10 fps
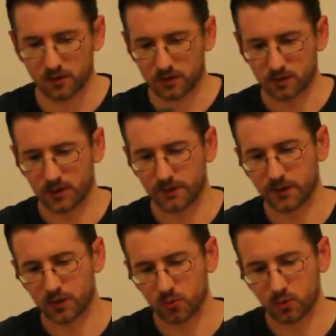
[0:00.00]
So I've
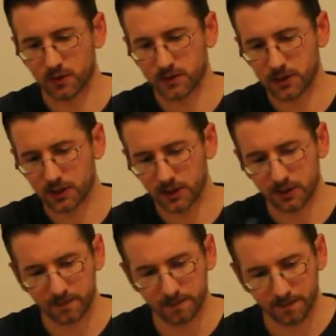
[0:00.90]
cut one
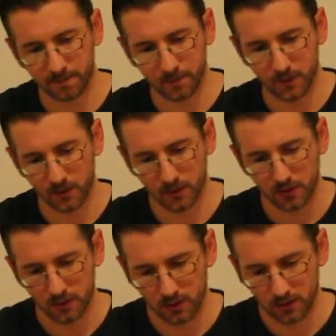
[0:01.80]
side,
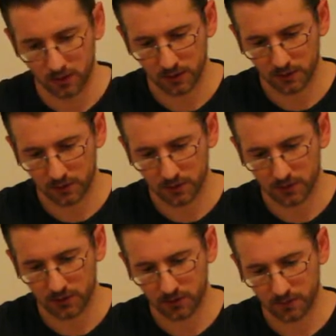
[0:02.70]
and I'm going to
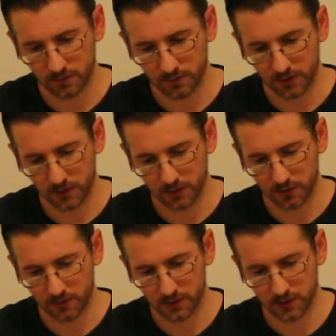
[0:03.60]
start from the
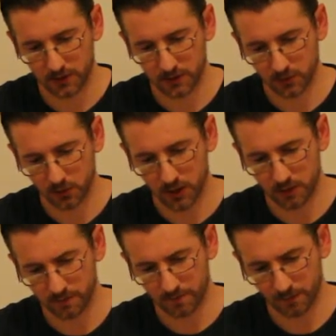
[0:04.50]
other side as
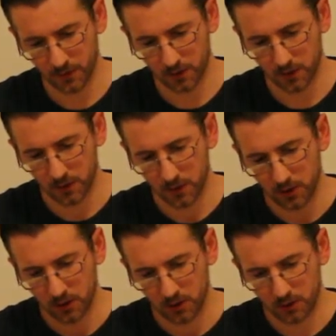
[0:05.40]
well.
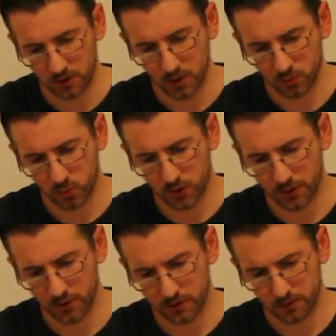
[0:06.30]
You don't want
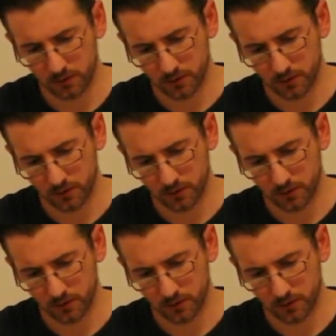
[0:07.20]
to